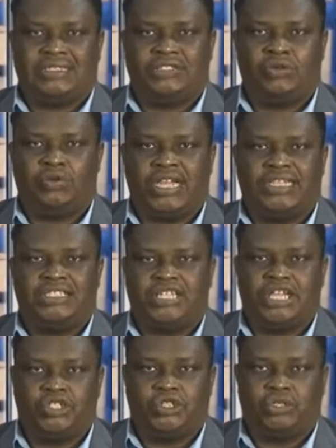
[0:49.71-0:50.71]
the
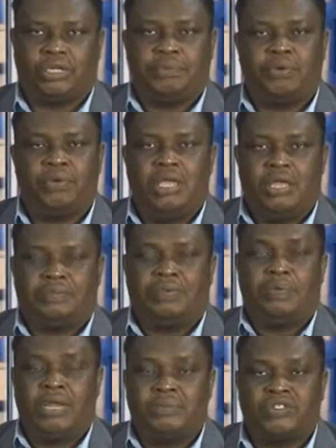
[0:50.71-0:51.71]
orientation, the
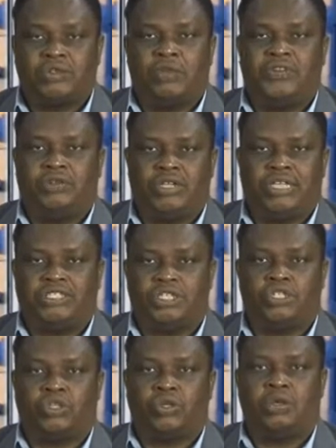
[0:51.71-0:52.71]
problem-solving
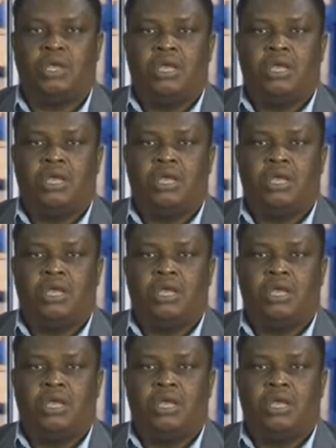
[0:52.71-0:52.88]
orientation